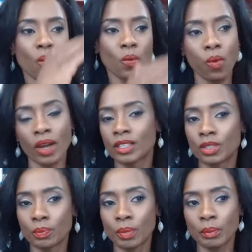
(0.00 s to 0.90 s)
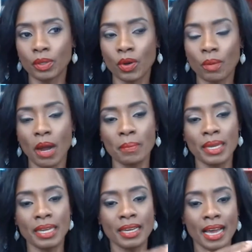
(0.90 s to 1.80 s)
what do people know about
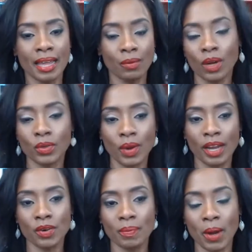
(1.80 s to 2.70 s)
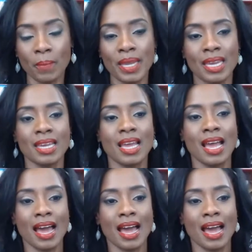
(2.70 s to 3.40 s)
me and what do I know about me?